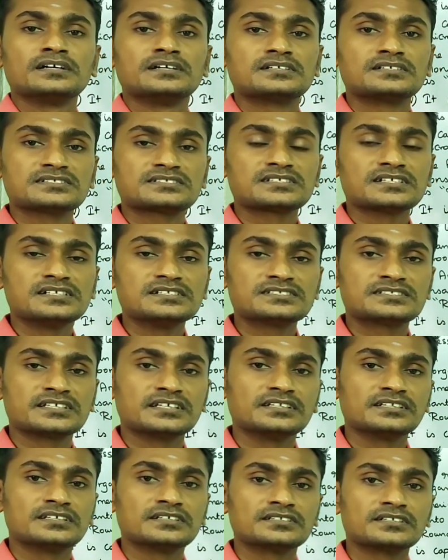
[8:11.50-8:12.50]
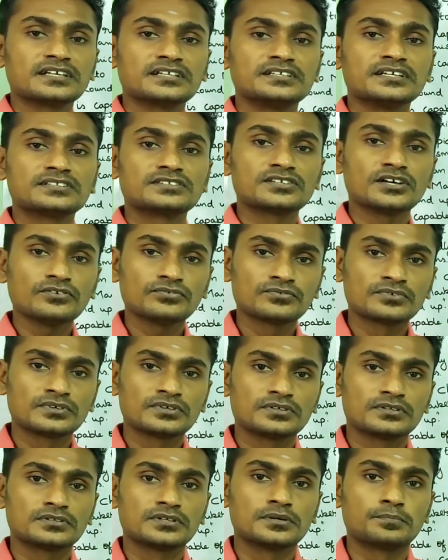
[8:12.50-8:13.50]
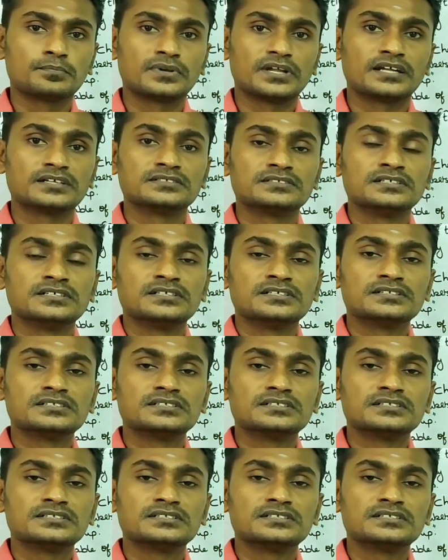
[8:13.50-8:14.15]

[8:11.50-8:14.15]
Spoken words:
results in the death of the plant.